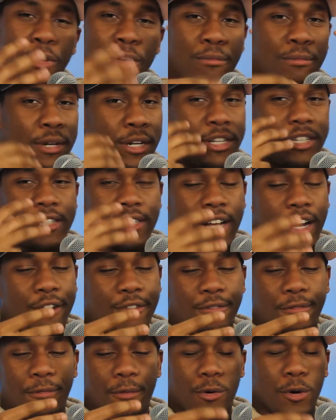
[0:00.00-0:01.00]
minutes
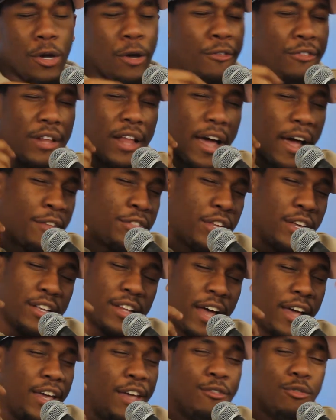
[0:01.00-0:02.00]
left, even
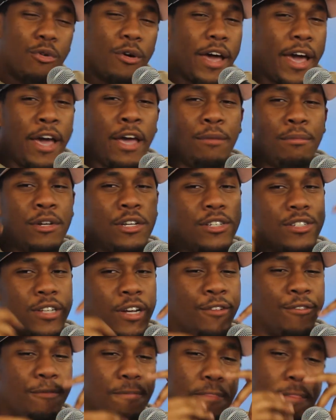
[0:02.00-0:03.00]
with 8 minutes
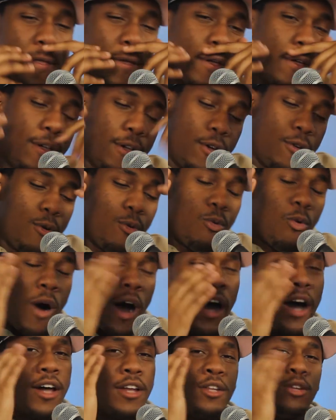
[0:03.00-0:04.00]
left.
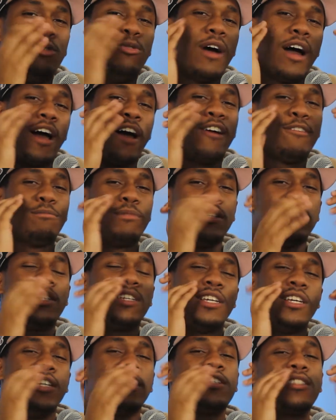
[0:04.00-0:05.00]
Why do you have
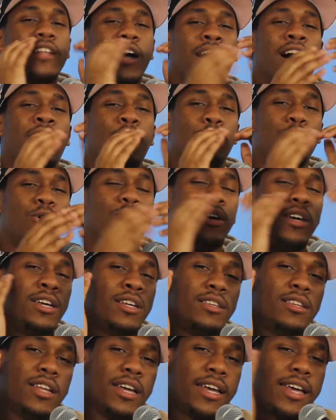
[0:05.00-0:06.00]
Matisse Thybulle
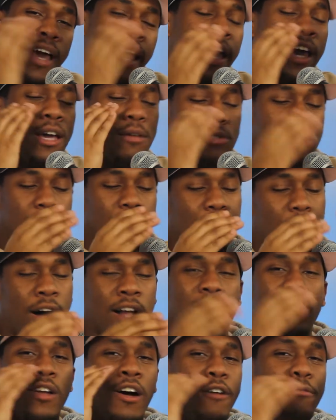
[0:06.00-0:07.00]
in the game still? I
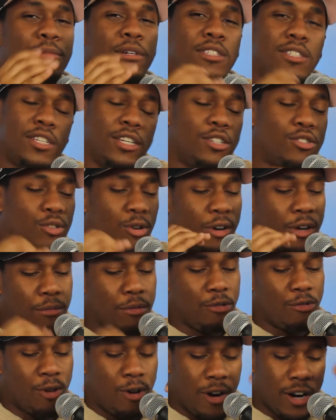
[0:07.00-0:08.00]
love Matisse. Don't get me
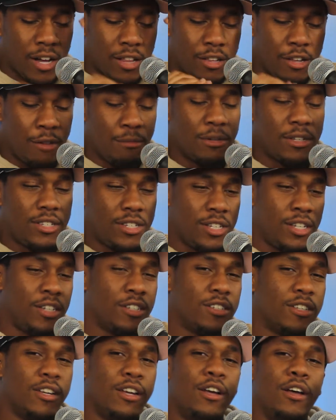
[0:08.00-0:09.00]
wrong. I love
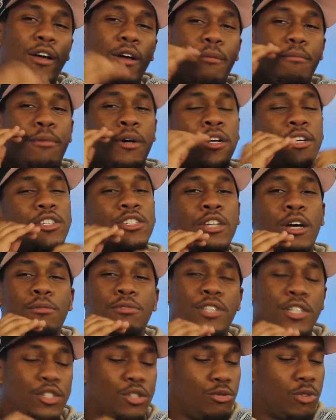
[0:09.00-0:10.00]
Matisse. But in some
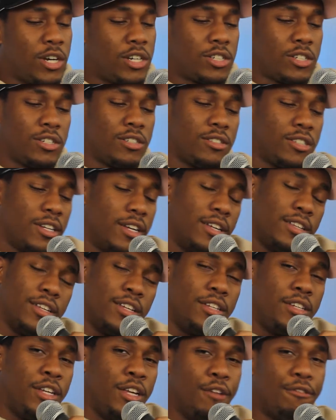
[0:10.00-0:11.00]
situations, the
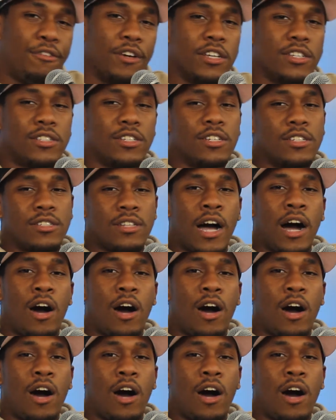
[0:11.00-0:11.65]
defense does not